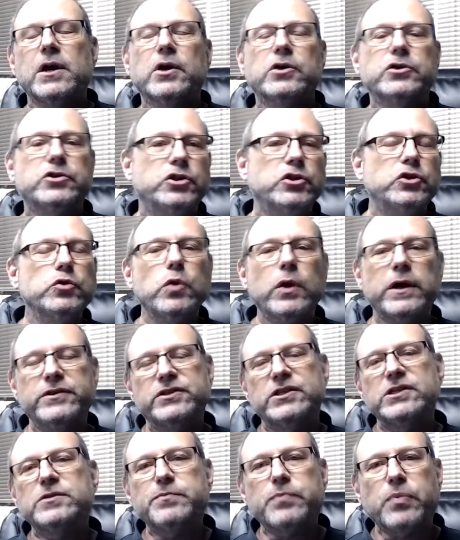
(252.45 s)
Is
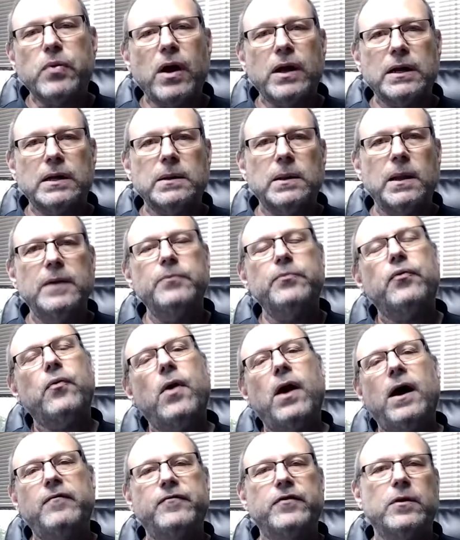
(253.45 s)
this product line
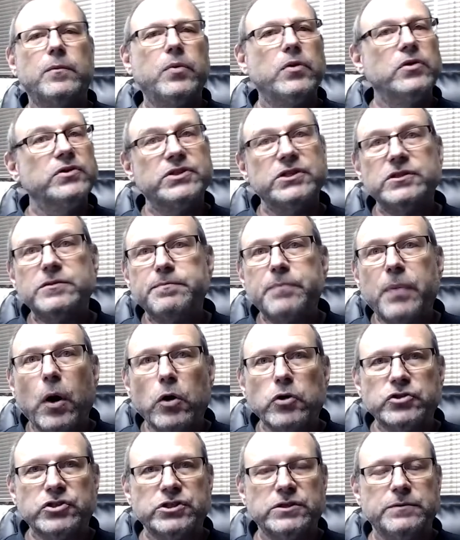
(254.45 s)
profitable? Is this
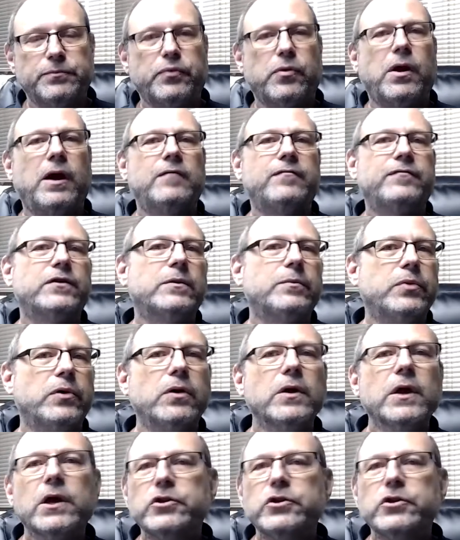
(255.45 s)
person profitable?